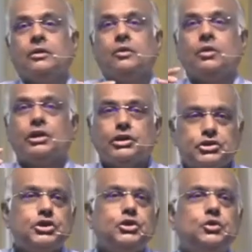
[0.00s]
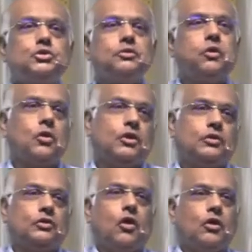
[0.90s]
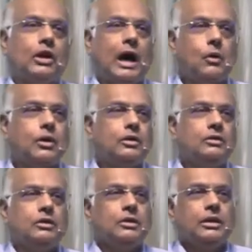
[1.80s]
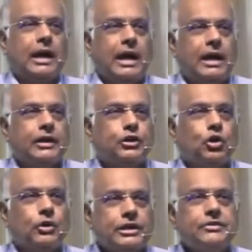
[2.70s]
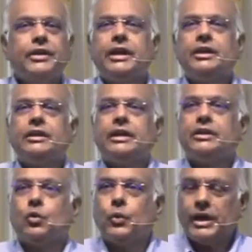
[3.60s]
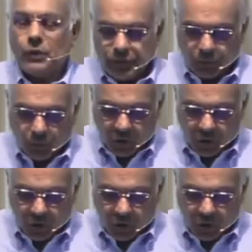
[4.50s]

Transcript: continue to focus on our, you know, living and the way we want